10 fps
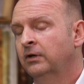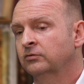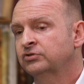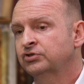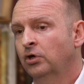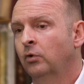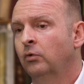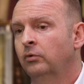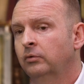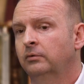
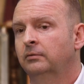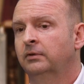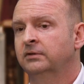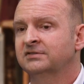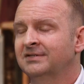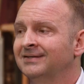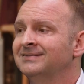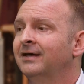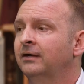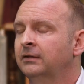show instead of
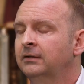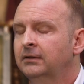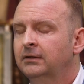tell.